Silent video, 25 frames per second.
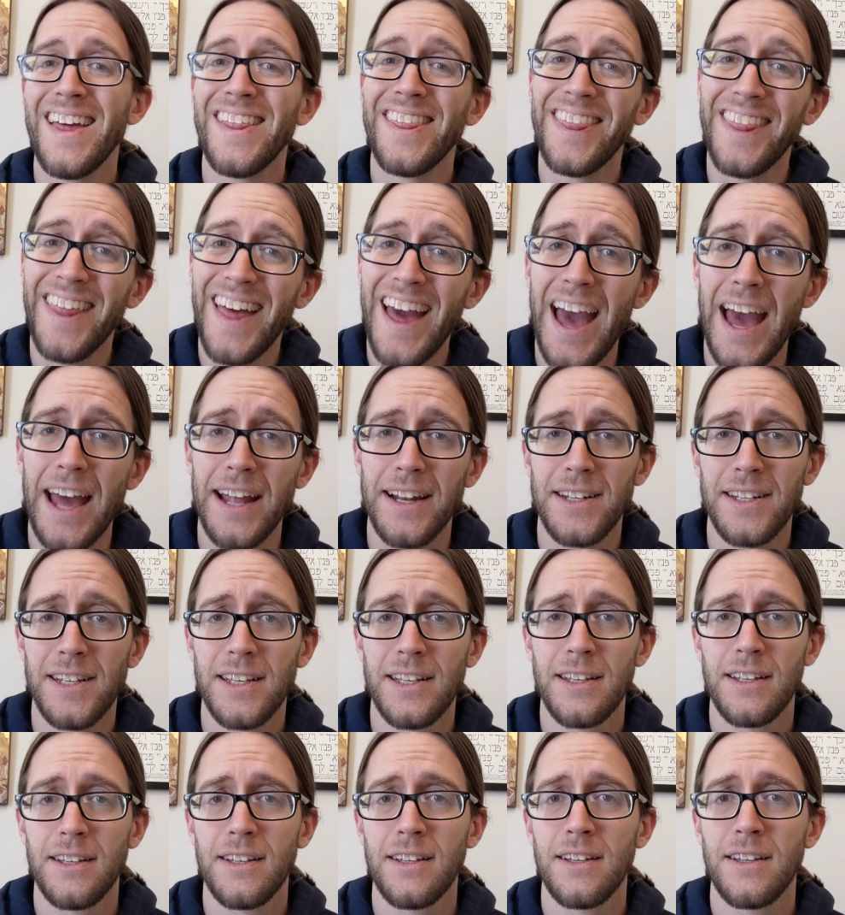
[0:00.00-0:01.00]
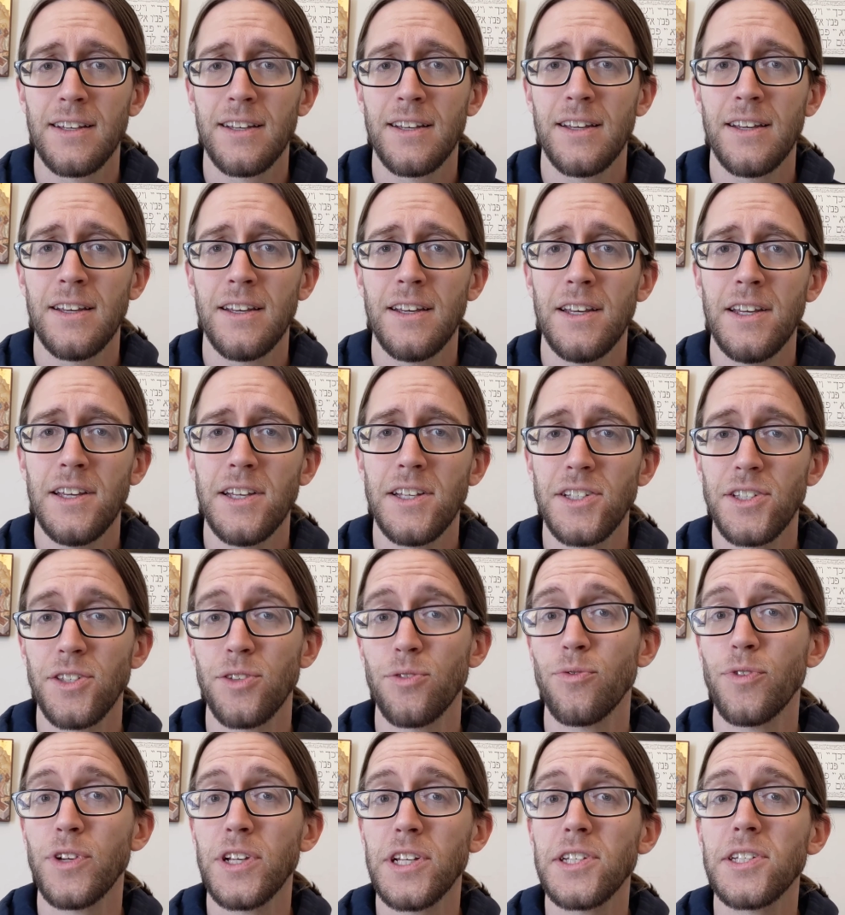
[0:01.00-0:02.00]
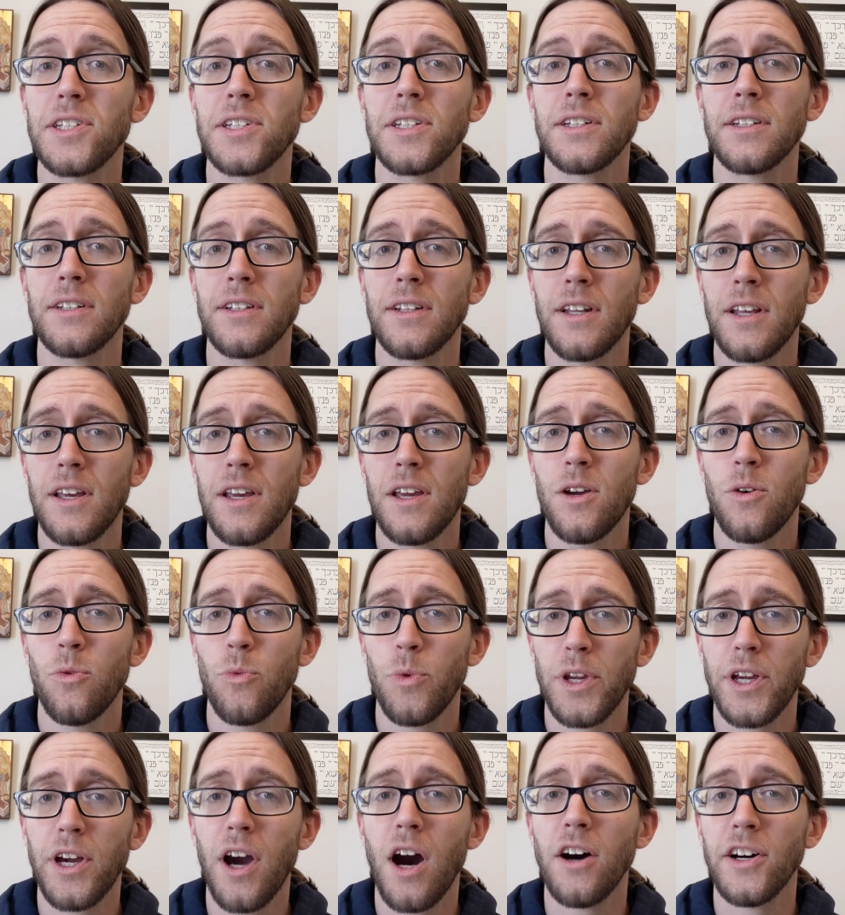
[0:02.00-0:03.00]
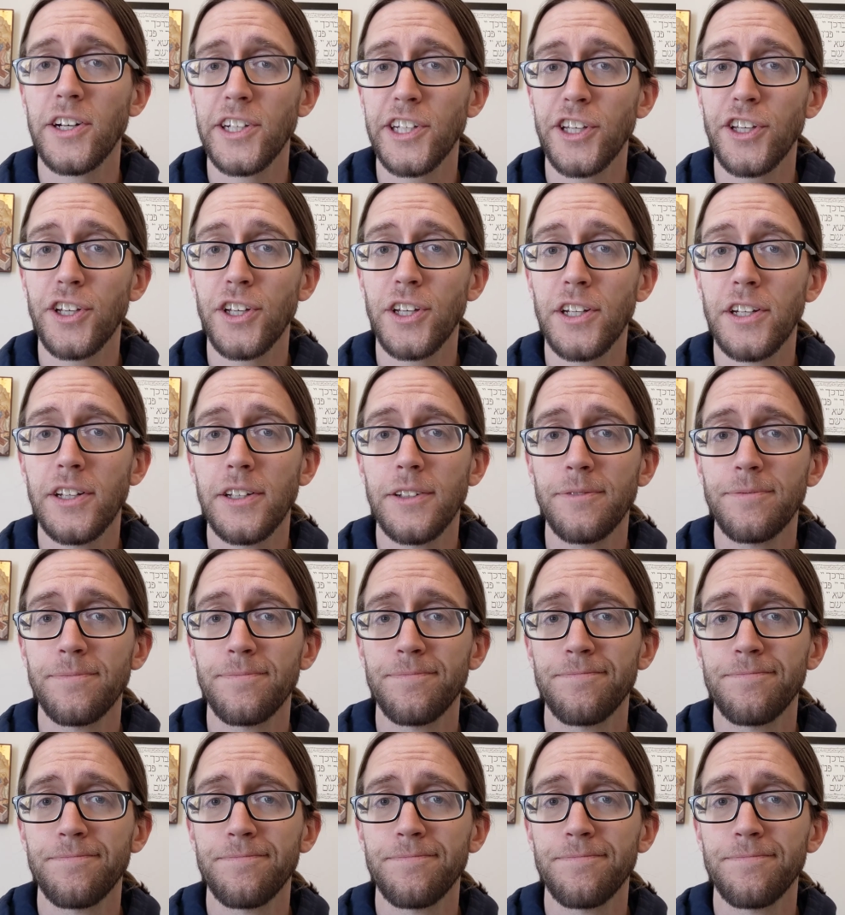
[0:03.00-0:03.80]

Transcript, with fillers: and that is the reason we call it good.